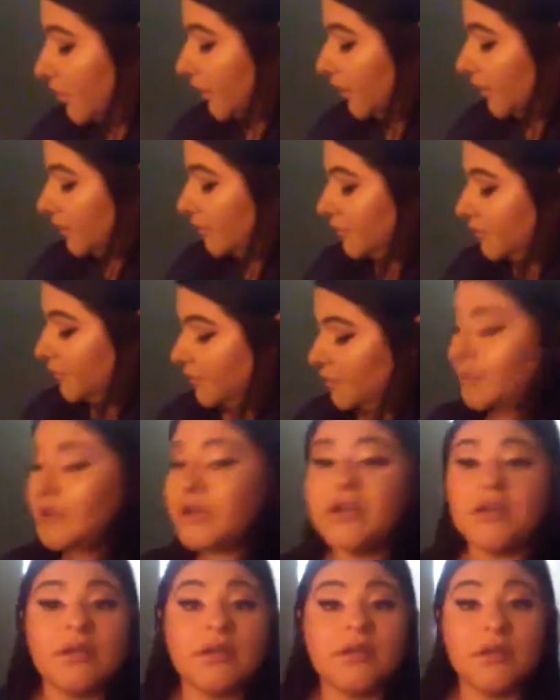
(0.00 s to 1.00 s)
Okay, I'm
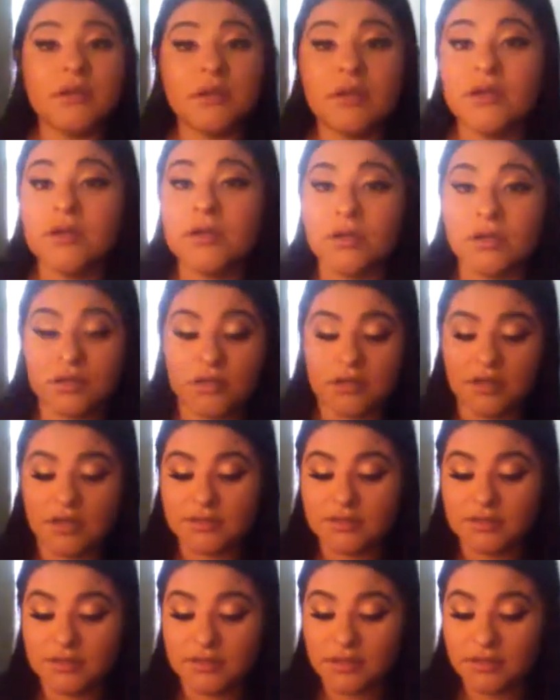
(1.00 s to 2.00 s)
gonna need a
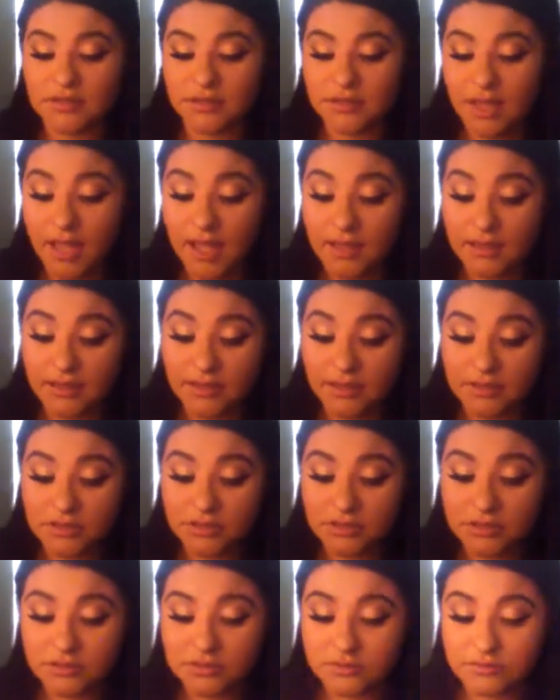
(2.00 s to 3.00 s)

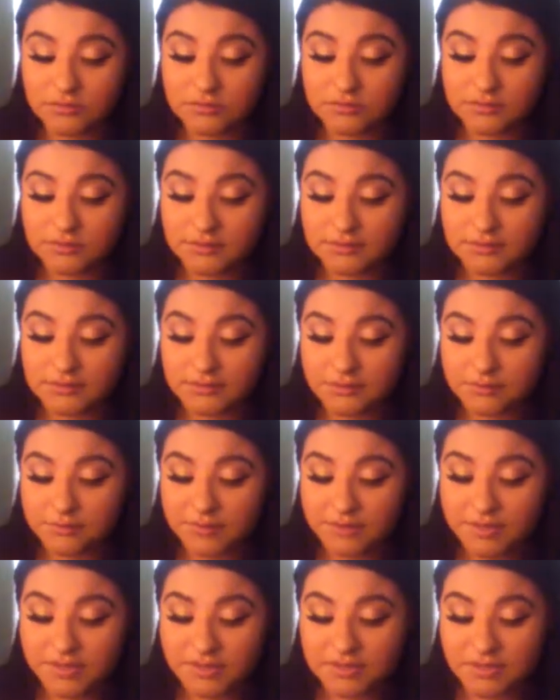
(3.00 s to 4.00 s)
eyelash glue
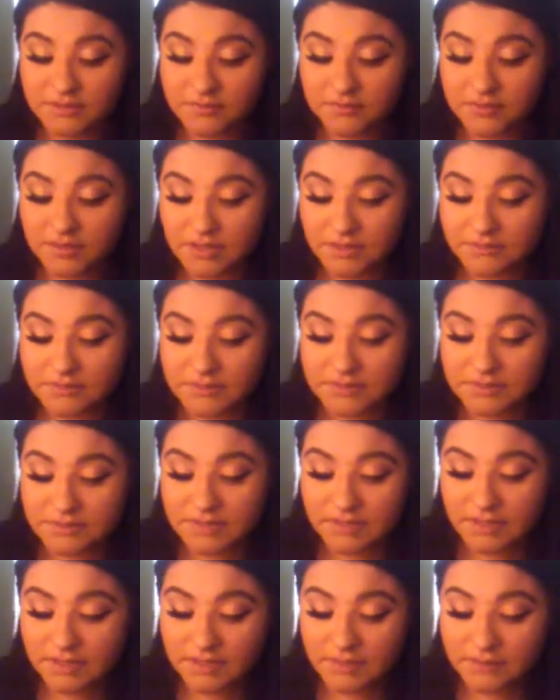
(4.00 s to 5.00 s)
pretty soon. That one's
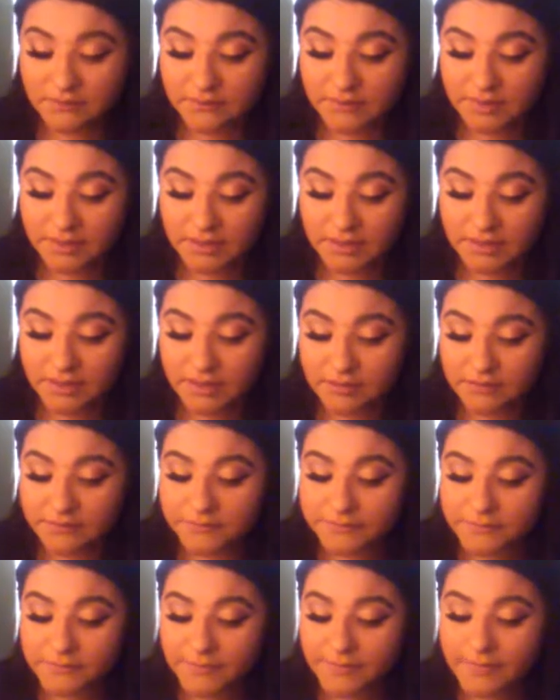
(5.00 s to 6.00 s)
kind of running out.